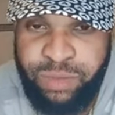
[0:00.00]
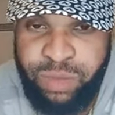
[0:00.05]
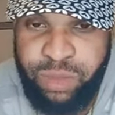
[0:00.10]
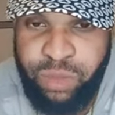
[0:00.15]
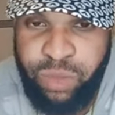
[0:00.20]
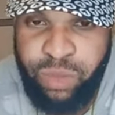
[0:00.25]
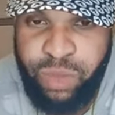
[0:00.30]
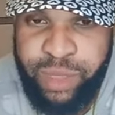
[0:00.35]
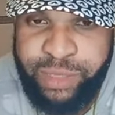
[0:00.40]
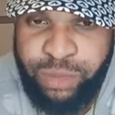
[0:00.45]

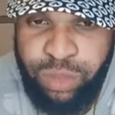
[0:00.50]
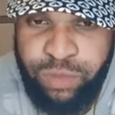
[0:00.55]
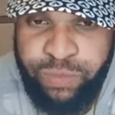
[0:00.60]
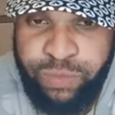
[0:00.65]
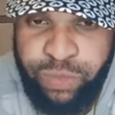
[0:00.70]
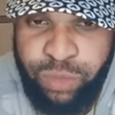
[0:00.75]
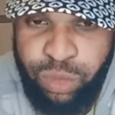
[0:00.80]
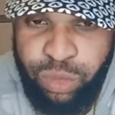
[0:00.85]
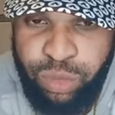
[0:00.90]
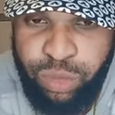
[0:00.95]
Nogi, I just
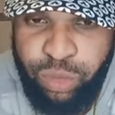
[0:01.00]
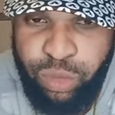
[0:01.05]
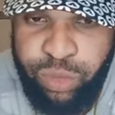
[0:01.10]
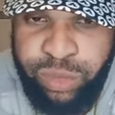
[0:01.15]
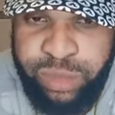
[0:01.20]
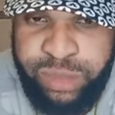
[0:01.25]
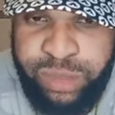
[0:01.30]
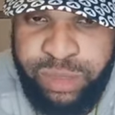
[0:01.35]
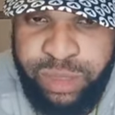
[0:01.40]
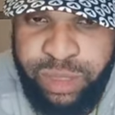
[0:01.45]
followed you with
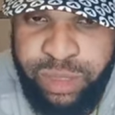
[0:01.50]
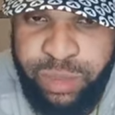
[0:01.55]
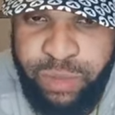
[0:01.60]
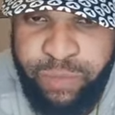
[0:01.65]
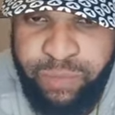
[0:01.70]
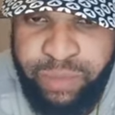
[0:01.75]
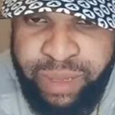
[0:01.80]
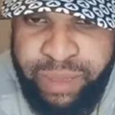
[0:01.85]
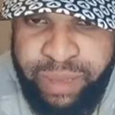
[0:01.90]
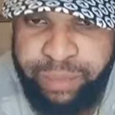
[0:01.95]
the theory
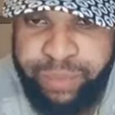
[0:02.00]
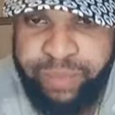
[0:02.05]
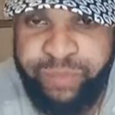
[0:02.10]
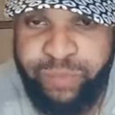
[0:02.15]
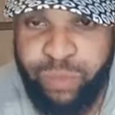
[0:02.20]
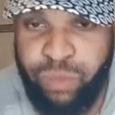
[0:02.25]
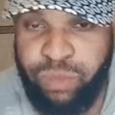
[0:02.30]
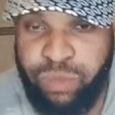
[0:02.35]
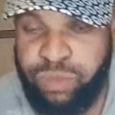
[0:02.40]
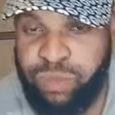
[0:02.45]
of my
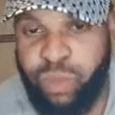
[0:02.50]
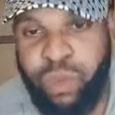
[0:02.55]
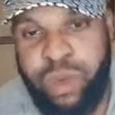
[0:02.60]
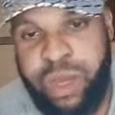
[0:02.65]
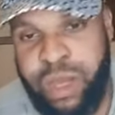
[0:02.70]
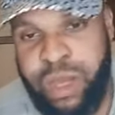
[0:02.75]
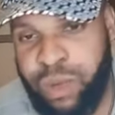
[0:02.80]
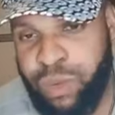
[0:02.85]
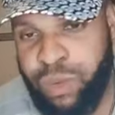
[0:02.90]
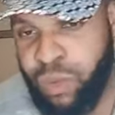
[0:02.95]
phone.
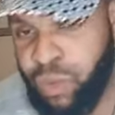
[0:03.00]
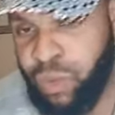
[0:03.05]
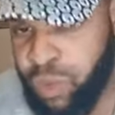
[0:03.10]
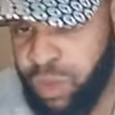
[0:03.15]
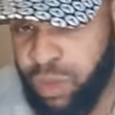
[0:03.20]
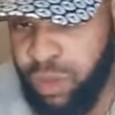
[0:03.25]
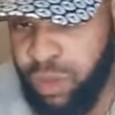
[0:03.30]
Wow.